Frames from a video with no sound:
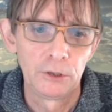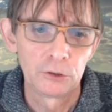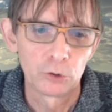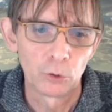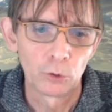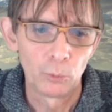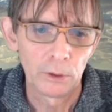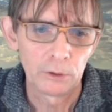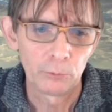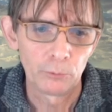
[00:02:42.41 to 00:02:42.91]

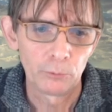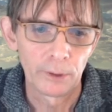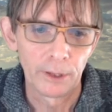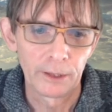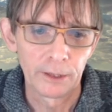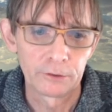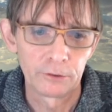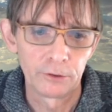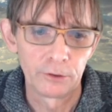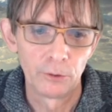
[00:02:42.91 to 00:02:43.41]
So what we're
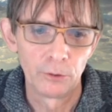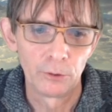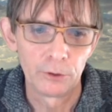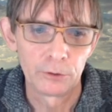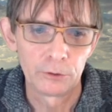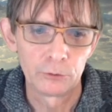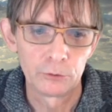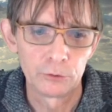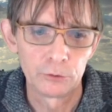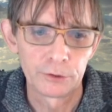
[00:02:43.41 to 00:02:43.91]
actually
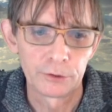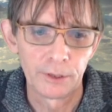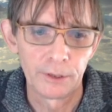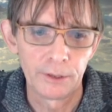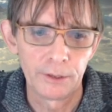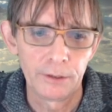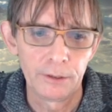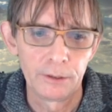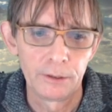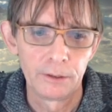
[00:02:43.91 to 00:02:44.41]
going to
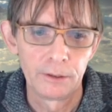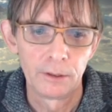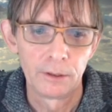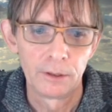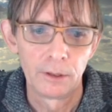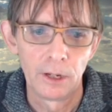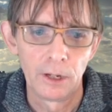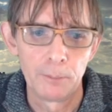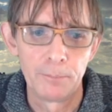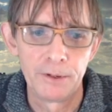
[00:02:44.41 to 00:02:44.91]
say,
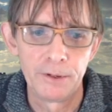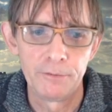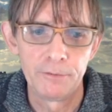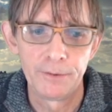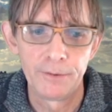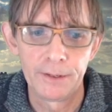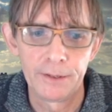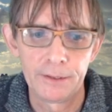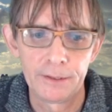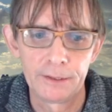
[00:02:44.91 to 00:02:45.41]

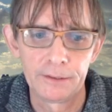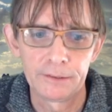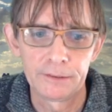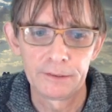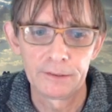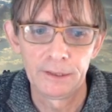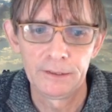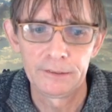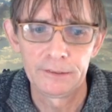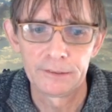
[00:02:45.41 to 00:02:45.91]
abbreviate this,
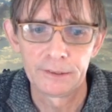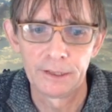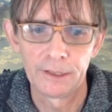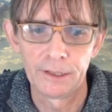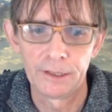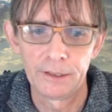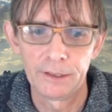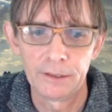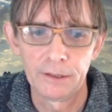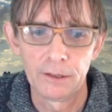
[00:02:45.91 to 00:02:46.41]
is
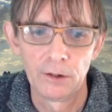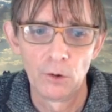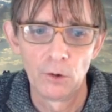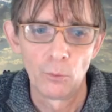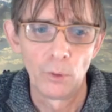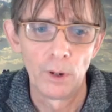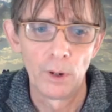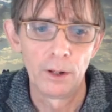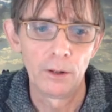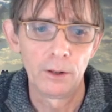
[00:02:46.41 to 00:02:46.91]
saying,
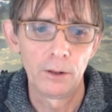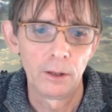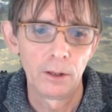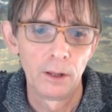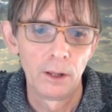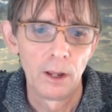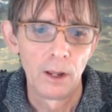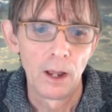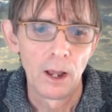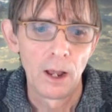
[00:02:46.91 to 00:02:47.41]
well,
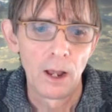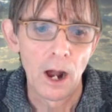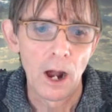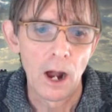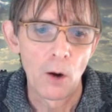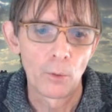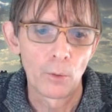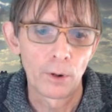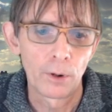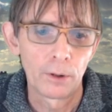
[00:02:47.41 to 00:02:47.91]

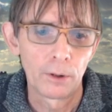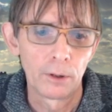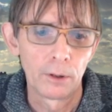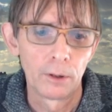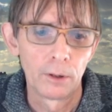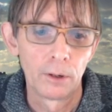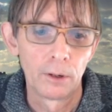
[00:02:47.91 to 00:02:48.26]
our